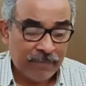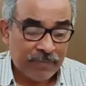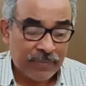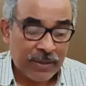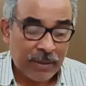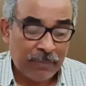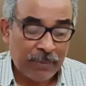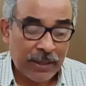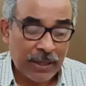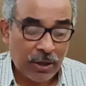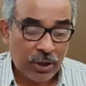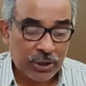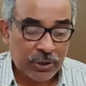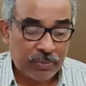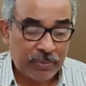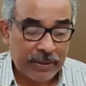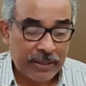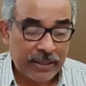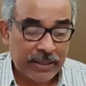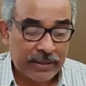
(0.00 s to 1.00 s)
the
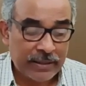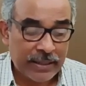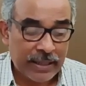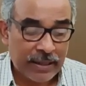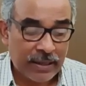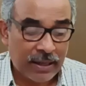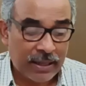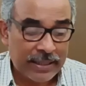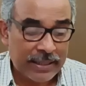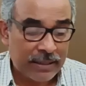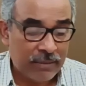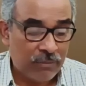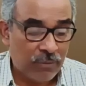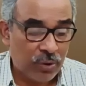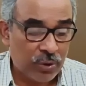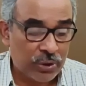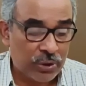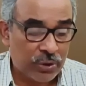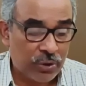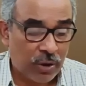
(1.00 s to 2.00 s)
philosophy underlying
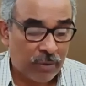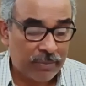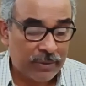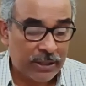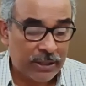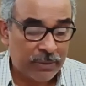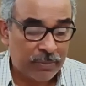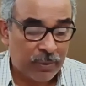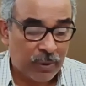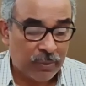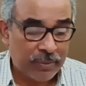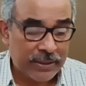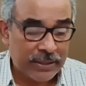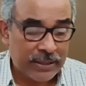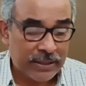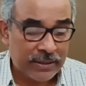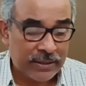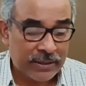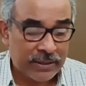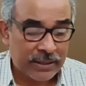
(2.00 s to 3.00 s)
most of these
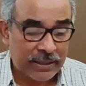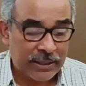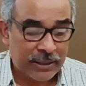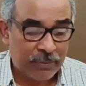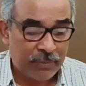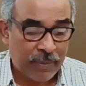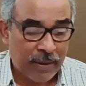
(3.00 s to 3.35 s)
provisions is